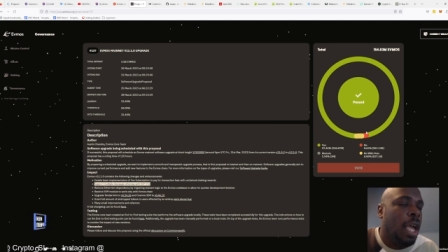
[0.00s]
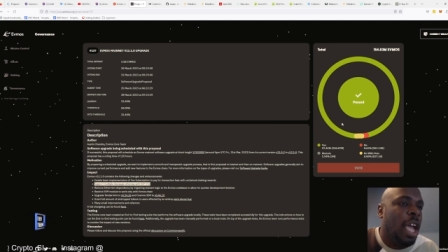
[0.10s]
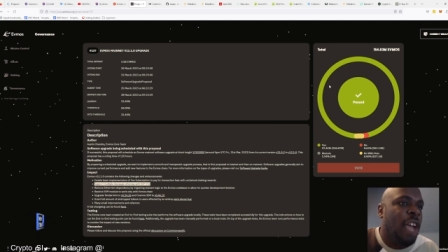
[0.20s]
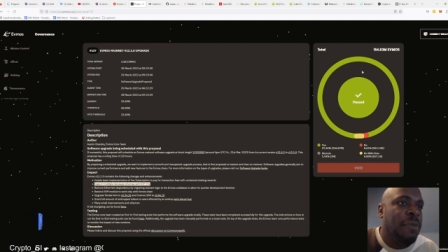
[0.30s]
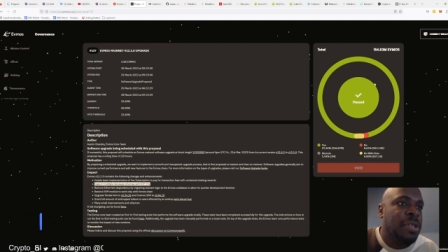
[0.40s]

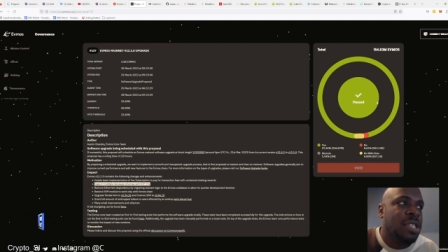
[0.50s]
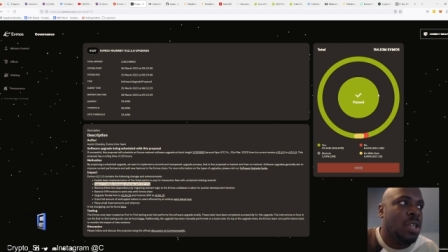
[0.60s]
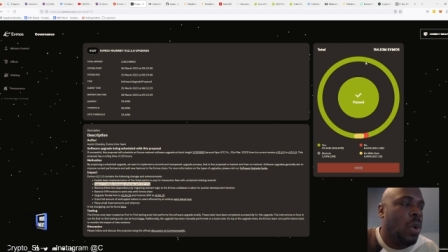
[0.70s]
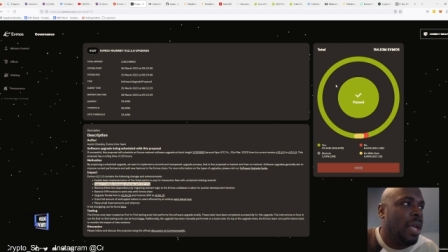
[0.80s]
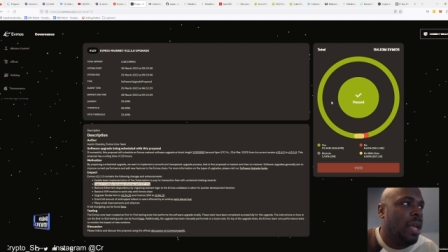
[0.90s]
Evmos is a
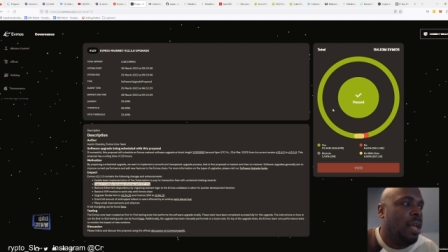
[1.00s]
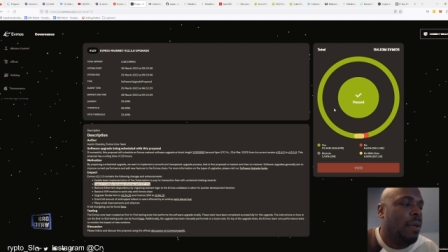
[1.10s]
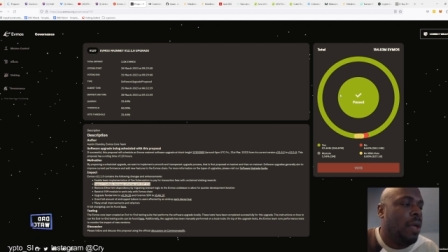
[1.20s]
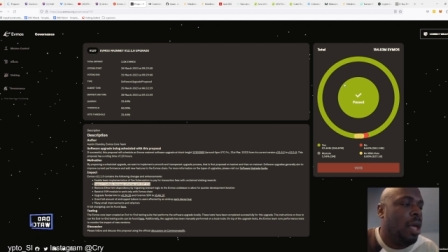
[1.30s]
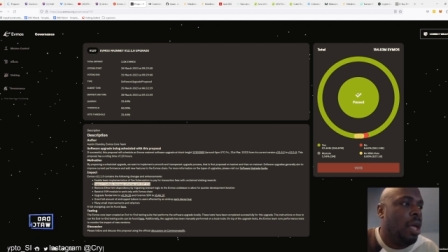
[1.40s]
quite
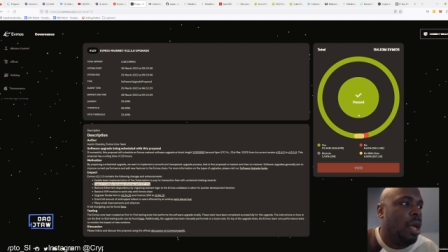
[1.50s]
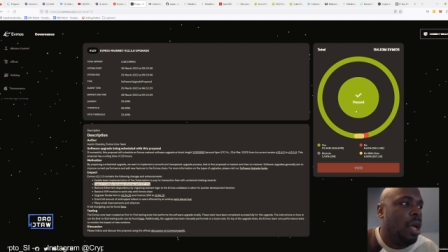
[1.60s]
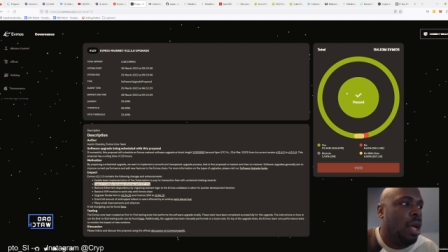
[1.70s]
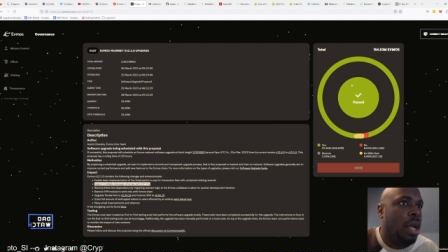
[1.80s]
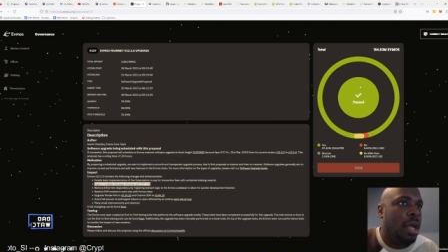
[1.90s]
a,
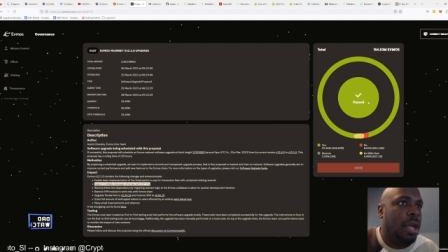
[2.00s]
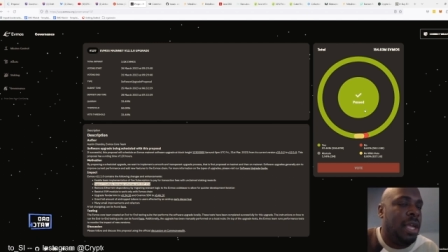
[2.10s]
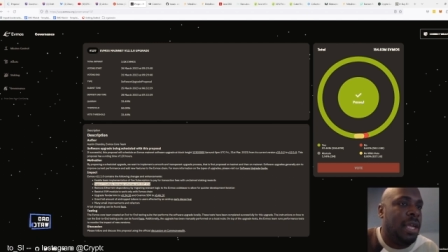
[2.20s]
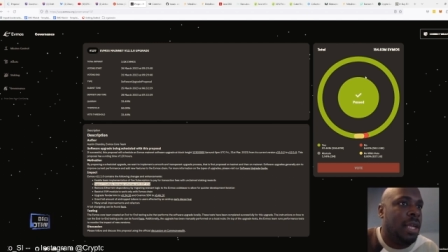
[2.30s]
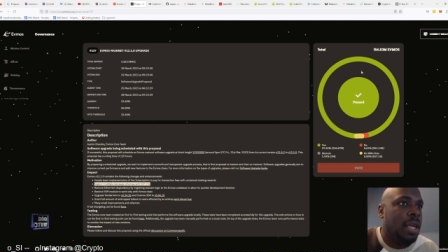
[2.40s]
a,
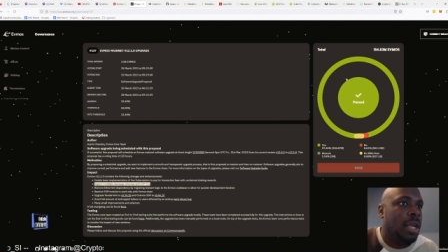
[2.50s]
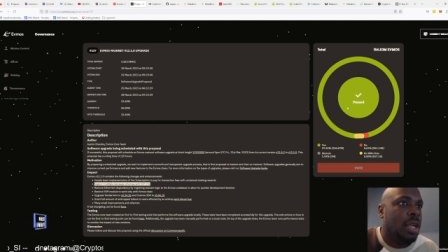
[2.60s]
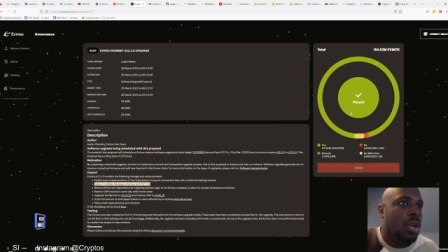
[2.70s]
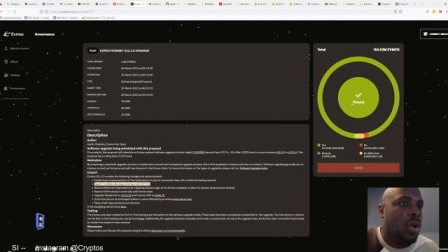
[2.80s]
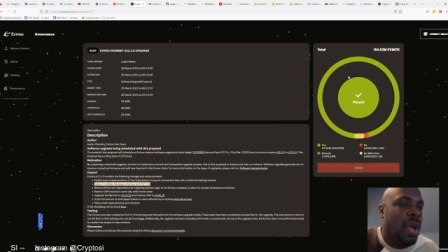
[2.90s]
a
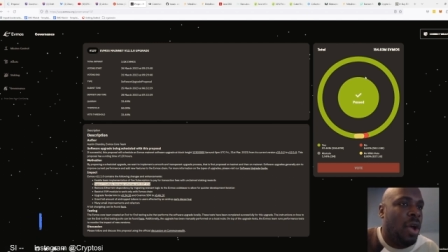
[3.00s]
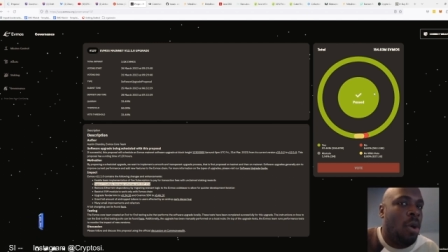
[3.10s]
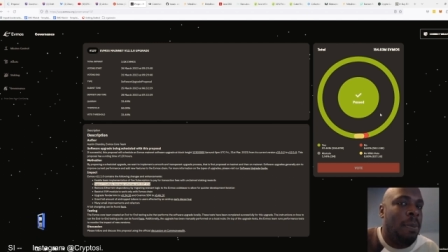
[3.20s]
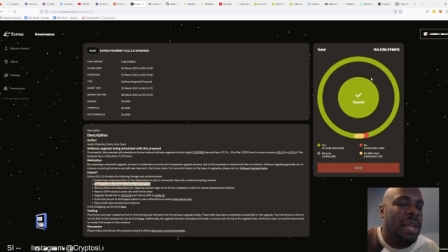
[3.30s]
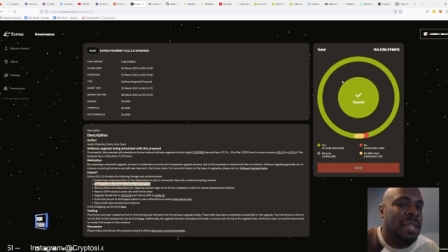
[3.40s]
quite a
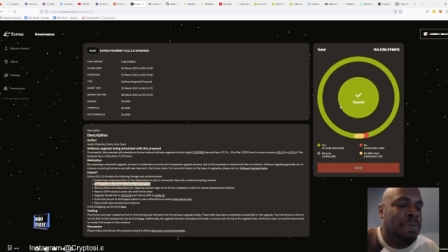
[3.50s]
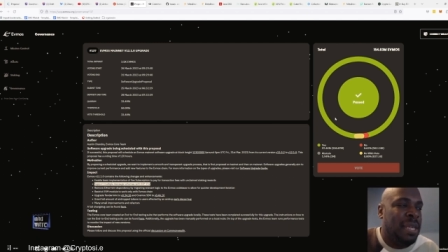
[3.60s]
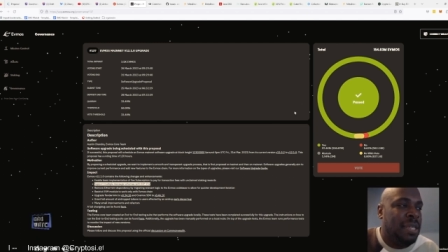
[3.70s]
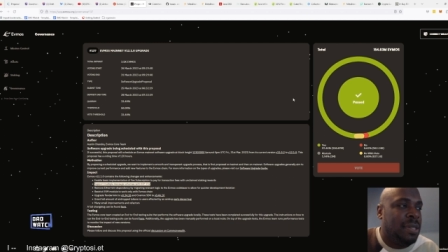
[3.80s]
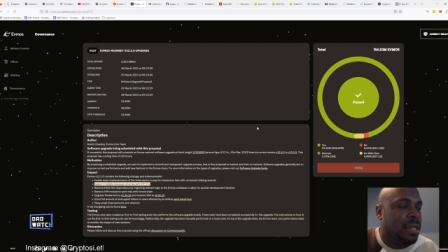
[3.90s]
complex
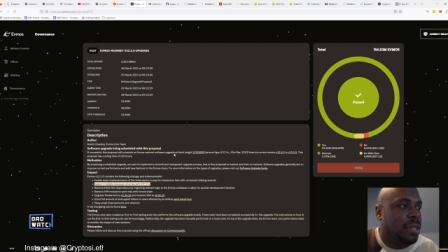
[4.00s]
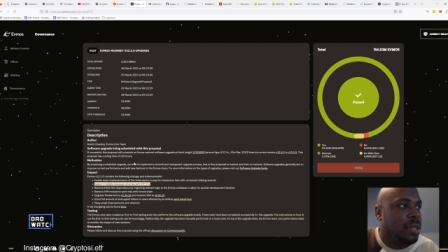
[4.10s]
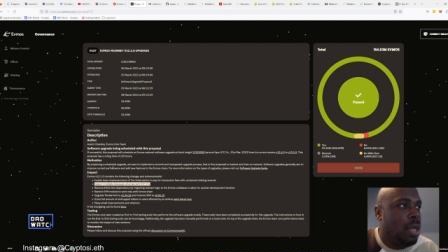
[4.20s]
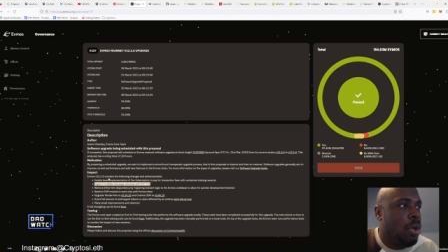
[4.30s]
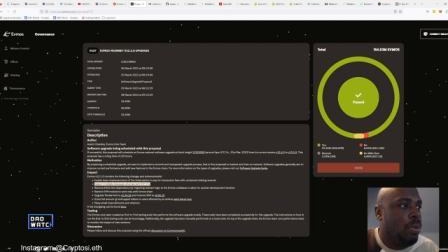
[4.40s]
beast.
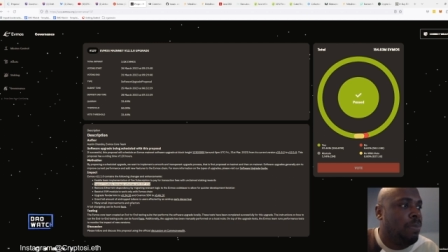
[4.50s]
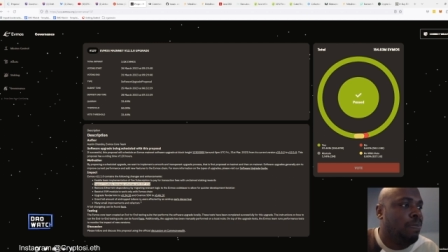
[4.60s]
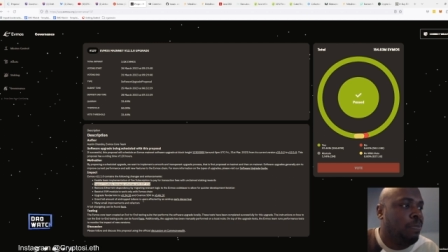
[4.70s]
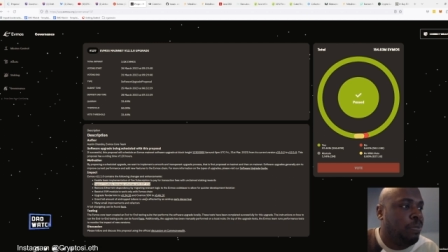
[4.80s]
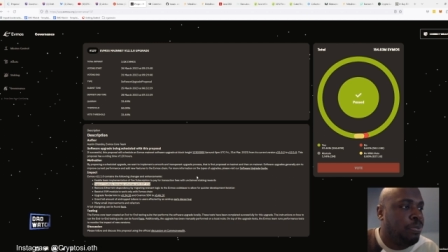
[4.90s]
So,
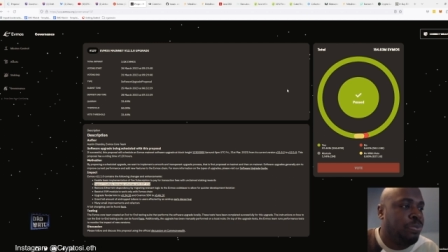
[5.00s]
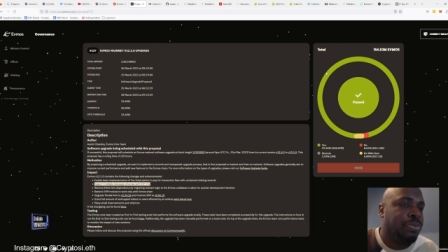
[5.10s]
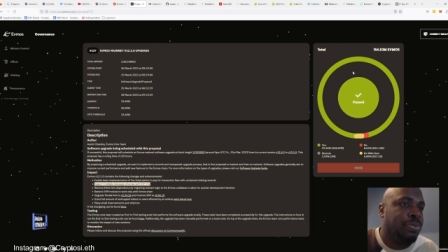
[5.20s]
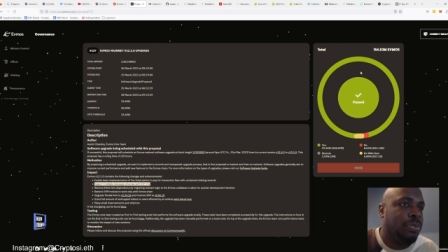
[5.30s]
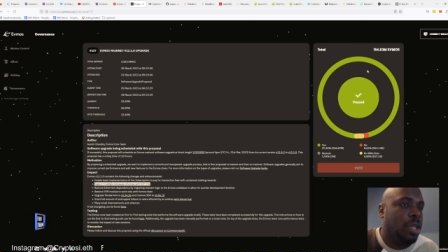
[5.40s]

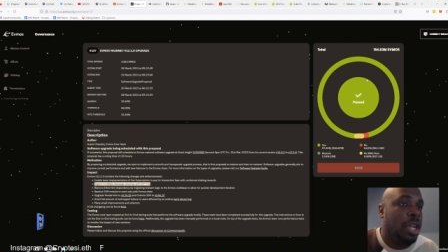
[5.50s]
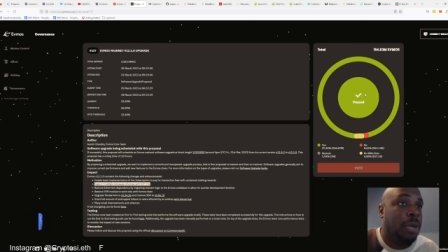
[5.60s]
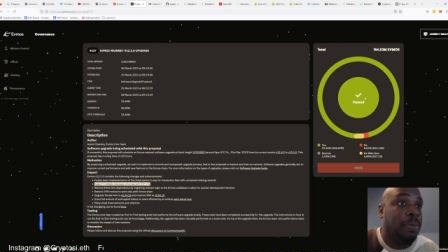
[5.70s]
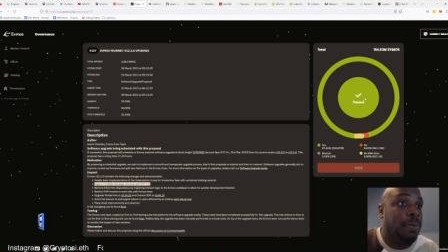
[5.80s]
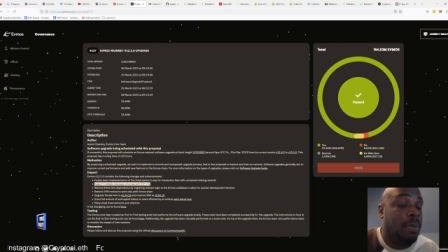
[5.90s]
you know.